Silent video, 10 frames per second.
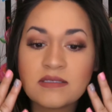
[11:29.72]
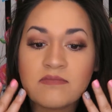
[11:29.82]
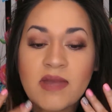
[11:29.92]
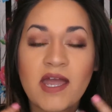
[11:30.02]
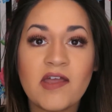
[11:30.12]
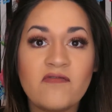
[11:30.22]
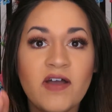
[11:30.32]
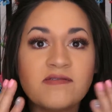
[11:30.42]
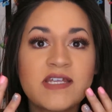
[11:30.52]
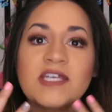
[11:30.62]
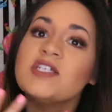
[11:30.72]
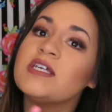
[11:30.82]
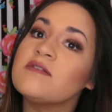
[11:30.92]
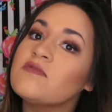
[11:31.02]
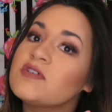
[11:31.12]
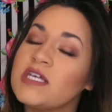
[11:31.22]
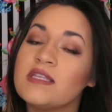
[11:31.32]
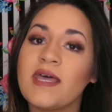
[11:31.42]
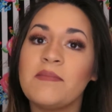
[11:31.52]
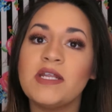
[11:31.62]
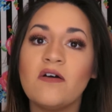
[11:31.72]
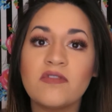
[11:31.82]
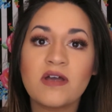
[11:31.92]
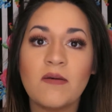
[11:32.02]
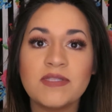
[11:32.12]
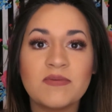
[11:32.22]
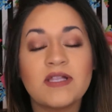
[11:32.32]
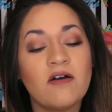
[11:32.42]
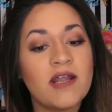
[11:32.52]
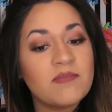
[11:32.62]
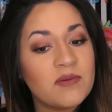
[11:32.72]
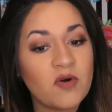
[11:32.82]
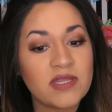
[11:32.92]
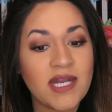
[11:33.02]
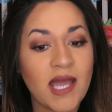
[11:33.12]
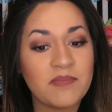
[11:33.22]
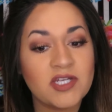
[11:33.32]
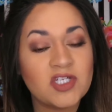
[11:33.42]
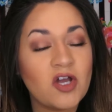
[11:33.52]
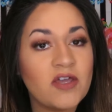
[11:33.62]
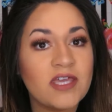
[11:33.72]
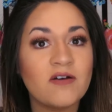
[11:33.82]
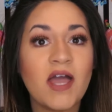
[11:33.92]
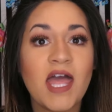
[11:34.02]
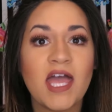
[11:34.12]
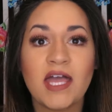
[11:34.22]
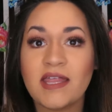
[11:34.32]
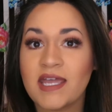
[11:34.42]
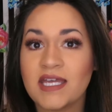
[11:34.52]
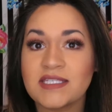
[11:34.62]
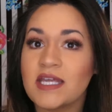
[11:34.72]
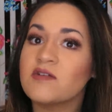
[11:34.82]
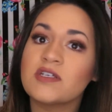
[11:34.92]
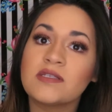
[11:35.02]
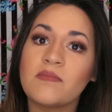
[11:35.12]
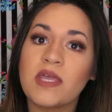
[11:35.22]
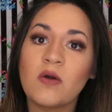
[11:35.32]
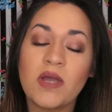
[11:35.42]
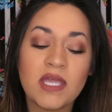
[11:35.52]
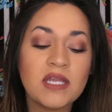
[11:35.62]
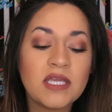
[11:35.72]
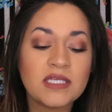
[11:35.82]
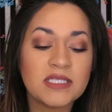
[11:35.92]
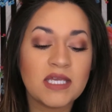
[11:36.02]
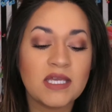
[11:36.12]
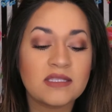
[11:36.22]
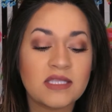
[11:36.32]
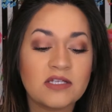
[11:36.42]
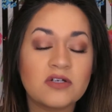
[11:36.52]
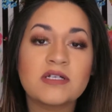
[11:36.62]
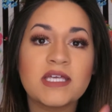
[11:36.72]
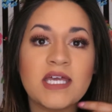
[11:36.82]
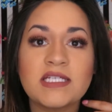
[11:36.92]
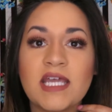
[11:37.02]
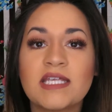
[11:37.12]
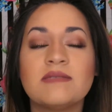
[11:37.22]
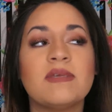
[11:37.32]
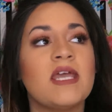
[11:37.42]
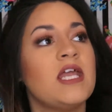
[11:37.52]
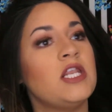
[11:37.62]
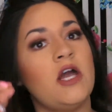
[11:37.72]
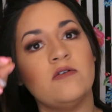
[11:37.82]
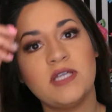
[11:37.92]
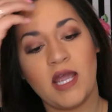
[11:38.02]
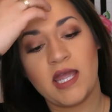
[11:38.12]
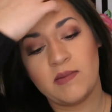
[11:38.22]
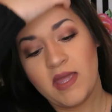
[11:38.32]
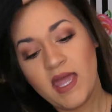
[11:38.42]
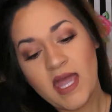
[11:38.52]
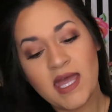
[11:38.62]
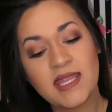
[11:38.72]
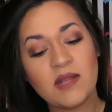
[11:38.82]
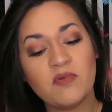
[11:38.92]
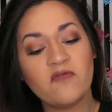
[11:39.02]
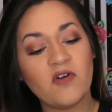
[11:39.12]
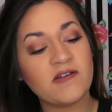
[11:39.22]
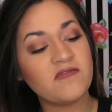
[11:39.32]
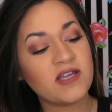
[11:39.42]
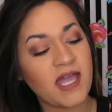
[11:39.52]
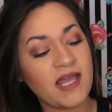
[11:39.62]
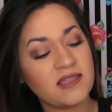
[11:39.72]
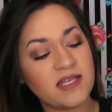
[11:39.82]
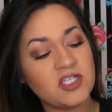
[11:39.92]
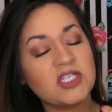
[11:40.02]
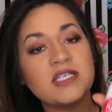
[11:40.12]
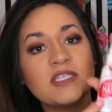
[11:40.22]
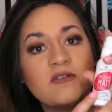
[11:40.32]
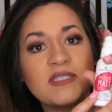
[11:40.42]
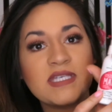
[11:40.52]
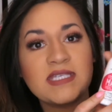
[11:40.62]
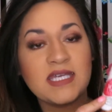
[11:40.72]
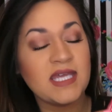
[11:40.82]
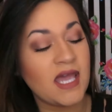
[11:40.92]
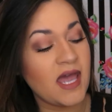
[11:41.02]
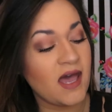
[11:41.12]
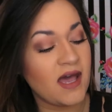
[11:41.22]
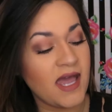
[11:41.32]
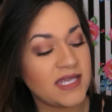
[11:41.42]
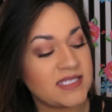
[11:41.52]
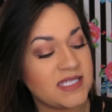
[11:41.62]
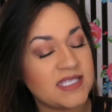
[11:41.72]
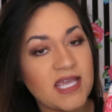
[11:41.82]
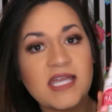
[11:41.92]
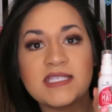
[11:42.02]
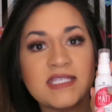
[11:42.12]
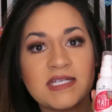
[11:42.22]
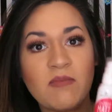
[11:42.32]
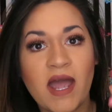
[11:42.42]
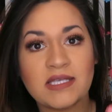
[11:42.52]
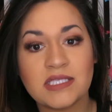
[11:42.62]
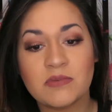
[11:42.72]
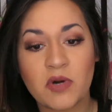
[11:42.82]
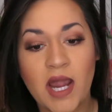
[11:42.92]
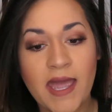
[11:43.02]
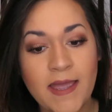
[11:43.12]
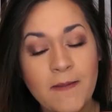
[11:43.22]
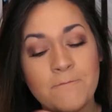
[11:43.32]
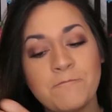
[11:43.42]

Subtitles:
my foundation routine, let me know in the comments below and I'd be more than happy to show you. Like I said, it was just something quick and easy, and literally it takes me in no time. And then before I forget, let's just use this Essence Instamatte spray.